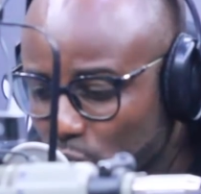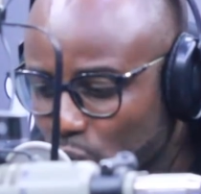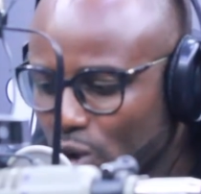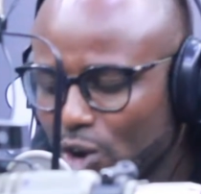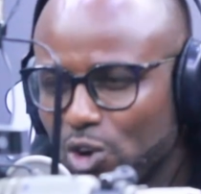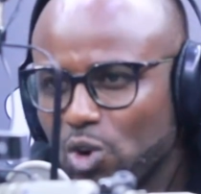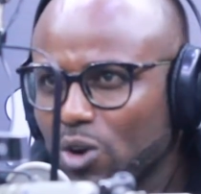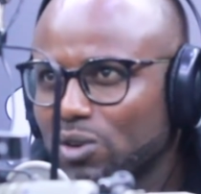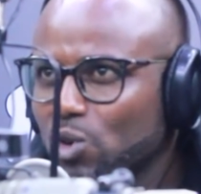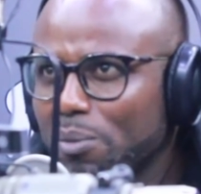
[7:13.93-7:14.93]
So
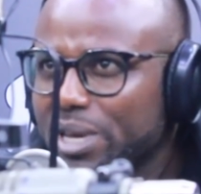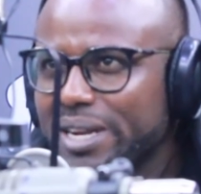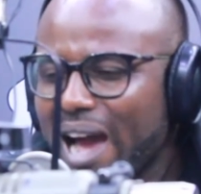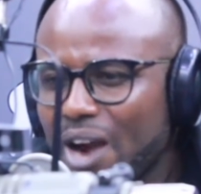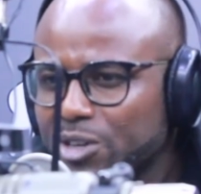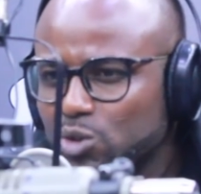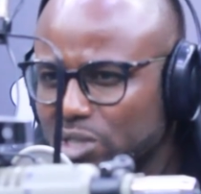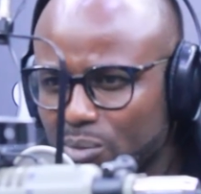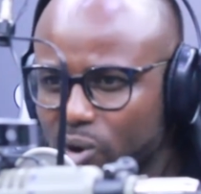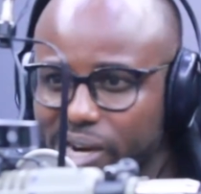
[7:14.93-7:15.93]
don't be in a hurry to
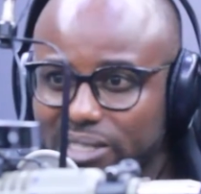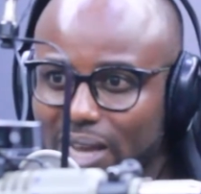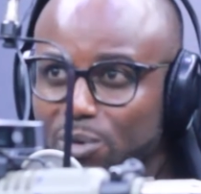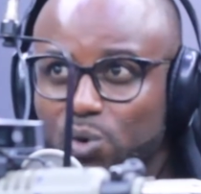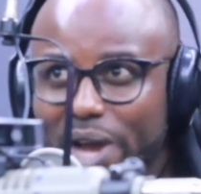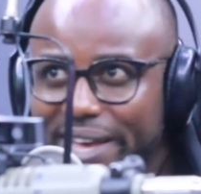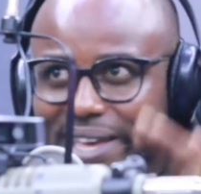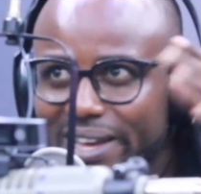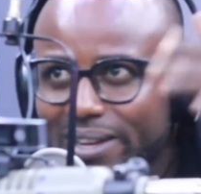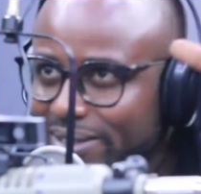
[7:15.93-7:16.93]
summarize. I mean, we are
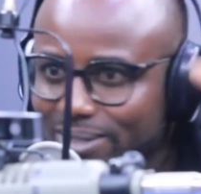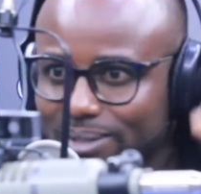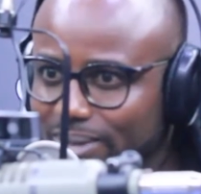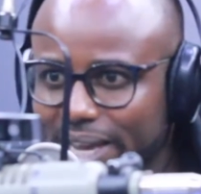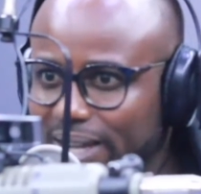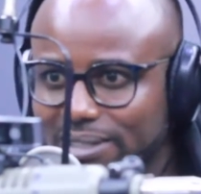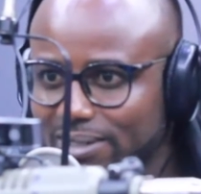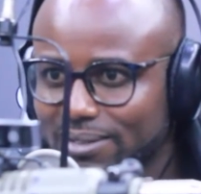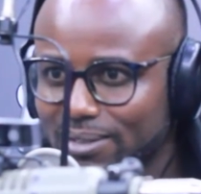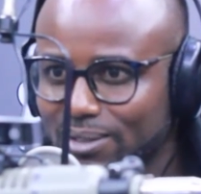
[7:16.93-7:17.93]
here till
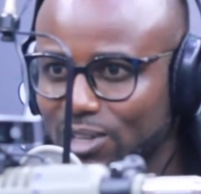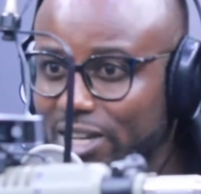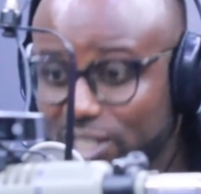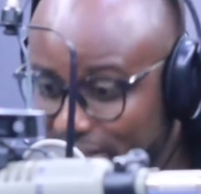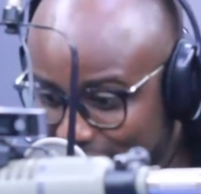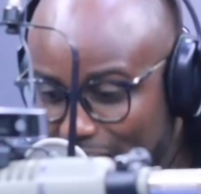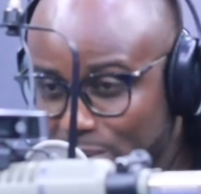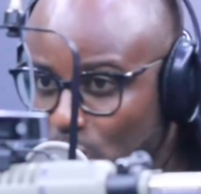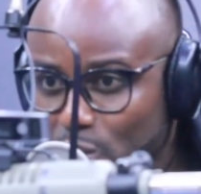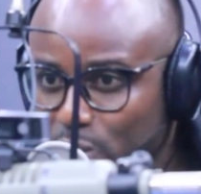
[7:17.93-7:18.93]
8. The
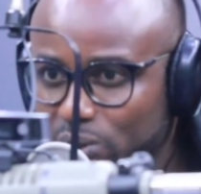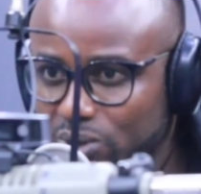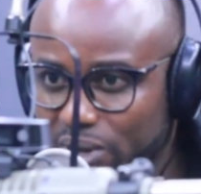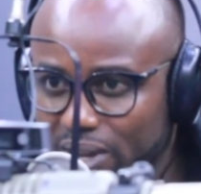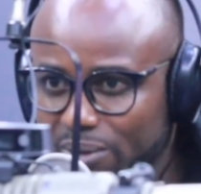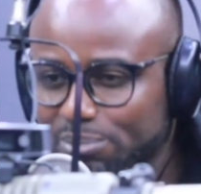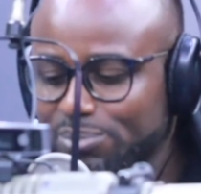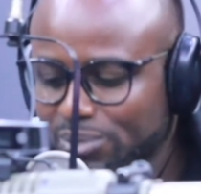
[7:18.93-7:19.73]
time is all yours, okay?